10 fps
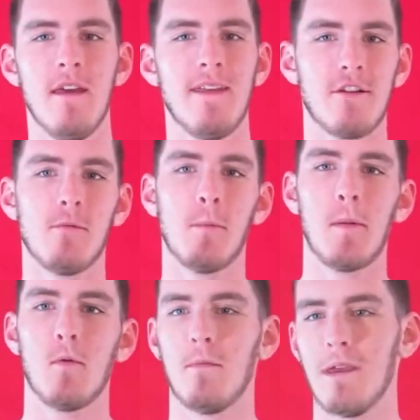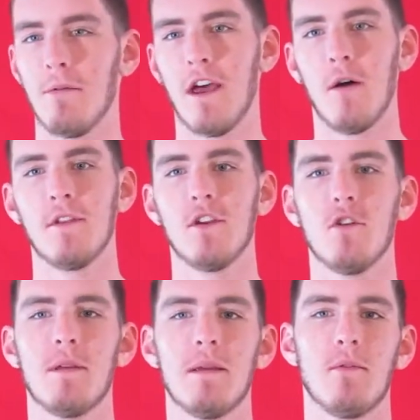that group of people will be able to help the
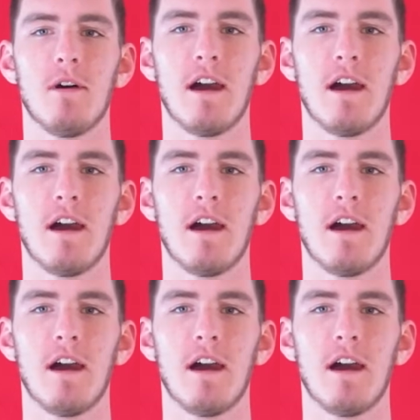new people